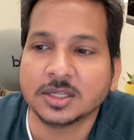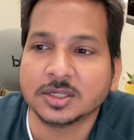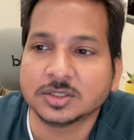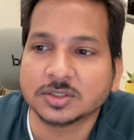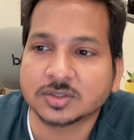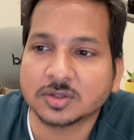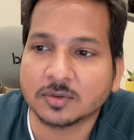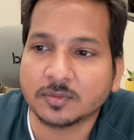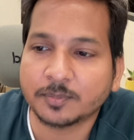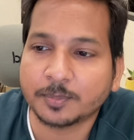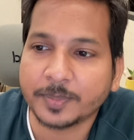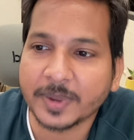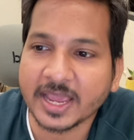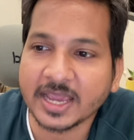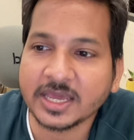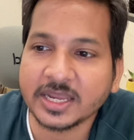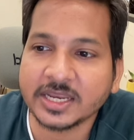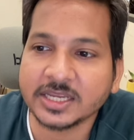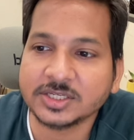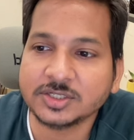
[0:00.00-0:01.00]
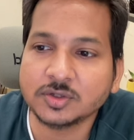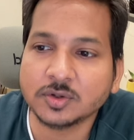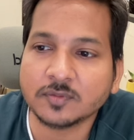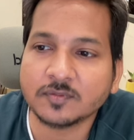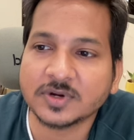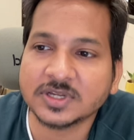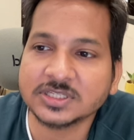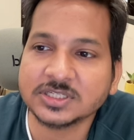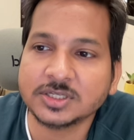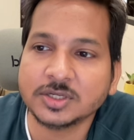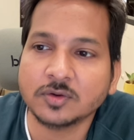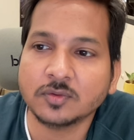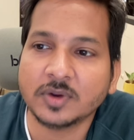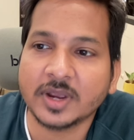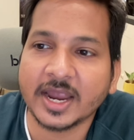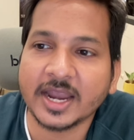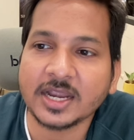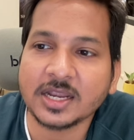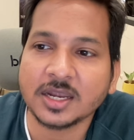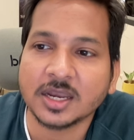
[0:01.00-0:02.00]
So PEG ratio, once you
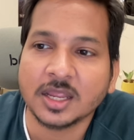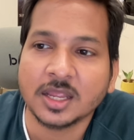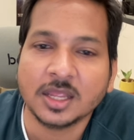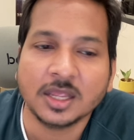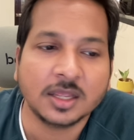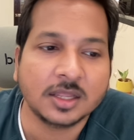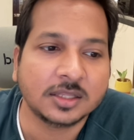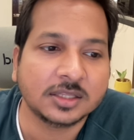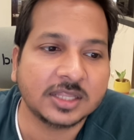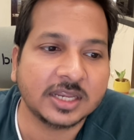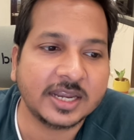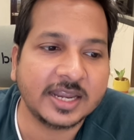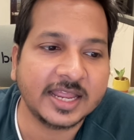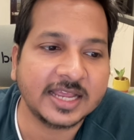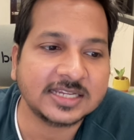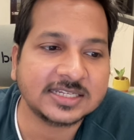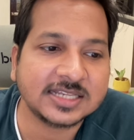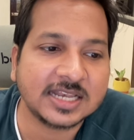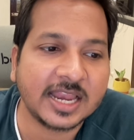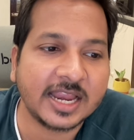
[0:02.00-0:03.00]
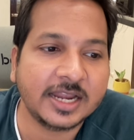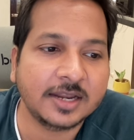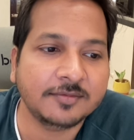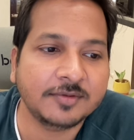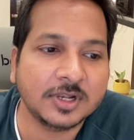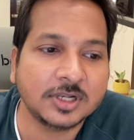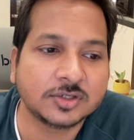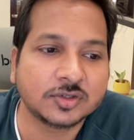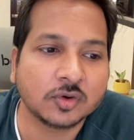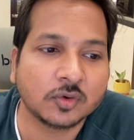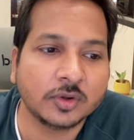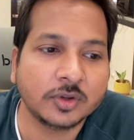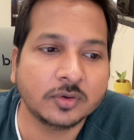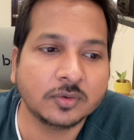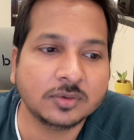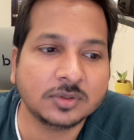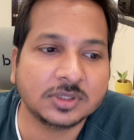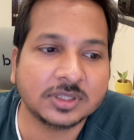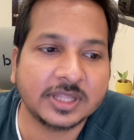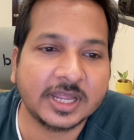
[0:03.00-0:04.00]
get, the next slide will show
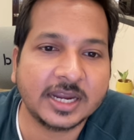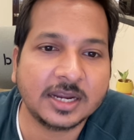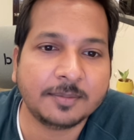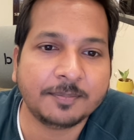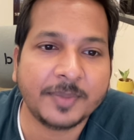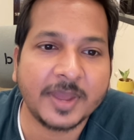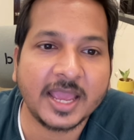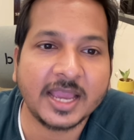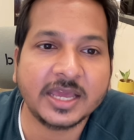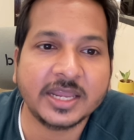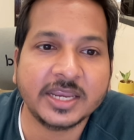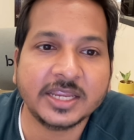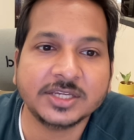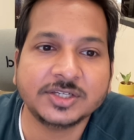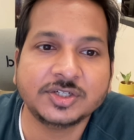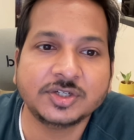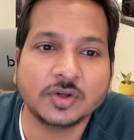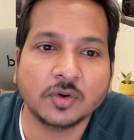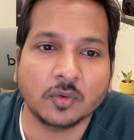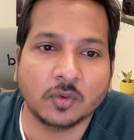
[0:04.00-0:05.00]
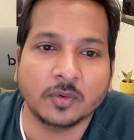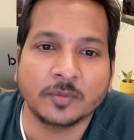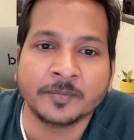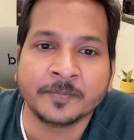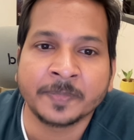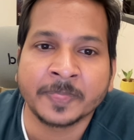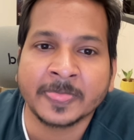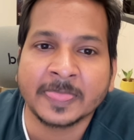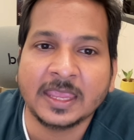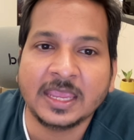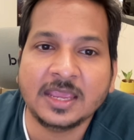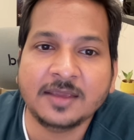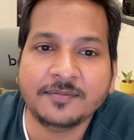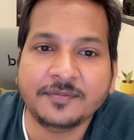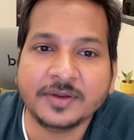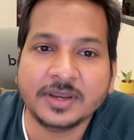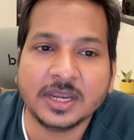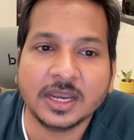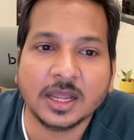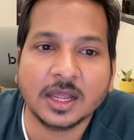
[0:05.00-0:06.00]
you that PEG ratio If
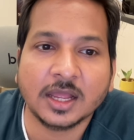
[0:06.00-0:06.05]
it